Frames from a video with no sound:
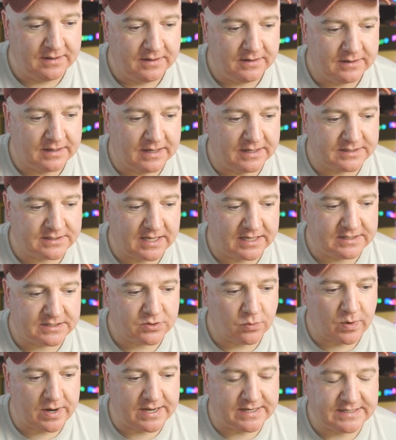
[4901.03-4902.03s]
yes it's
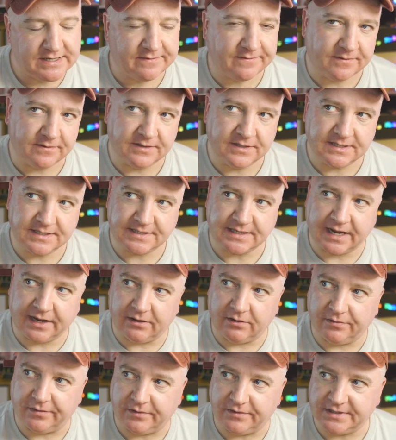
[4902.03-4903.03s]
quite a different
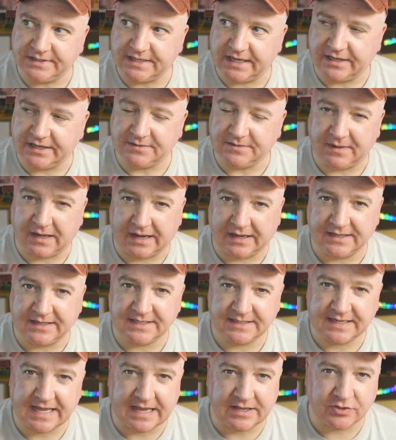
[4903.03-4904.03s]
style than say something like
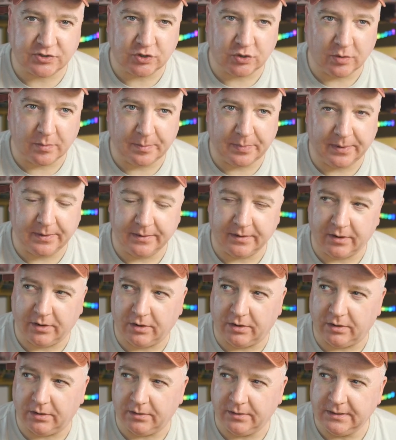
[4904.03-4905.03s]
sketchup
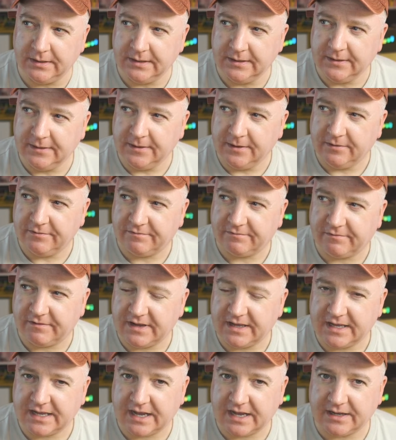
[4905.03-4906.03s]
or
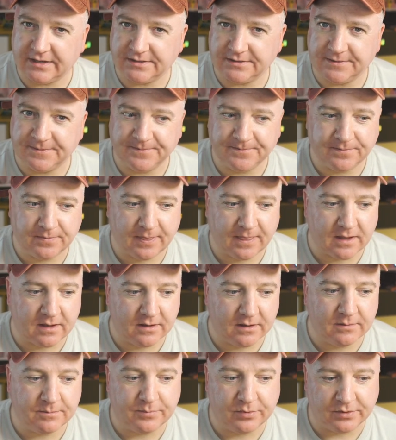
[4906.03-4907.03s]
freecad
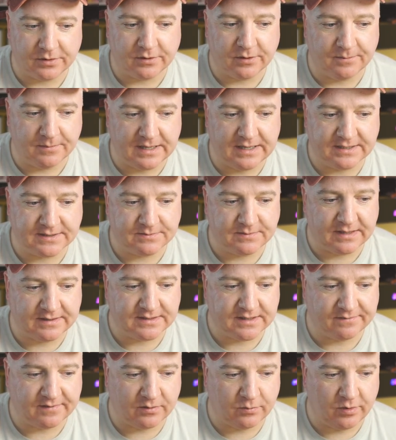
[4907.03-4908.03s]
but um, it's, it's
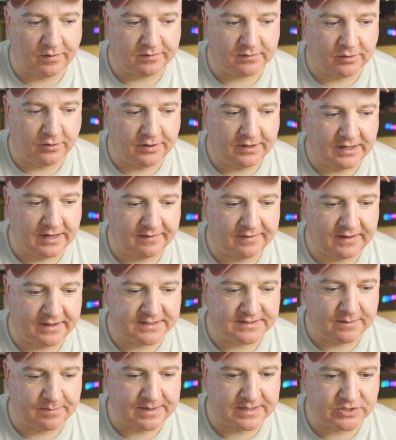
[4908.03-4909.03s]
definitely worth learning. I think
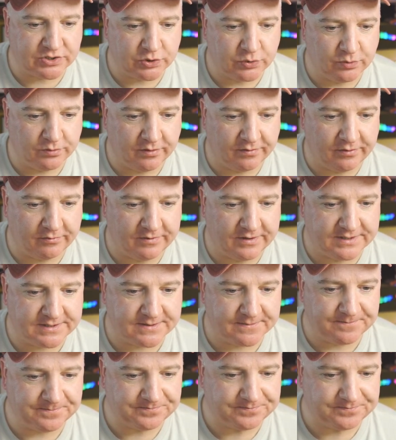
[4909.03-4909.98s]
it's the best tool that there is.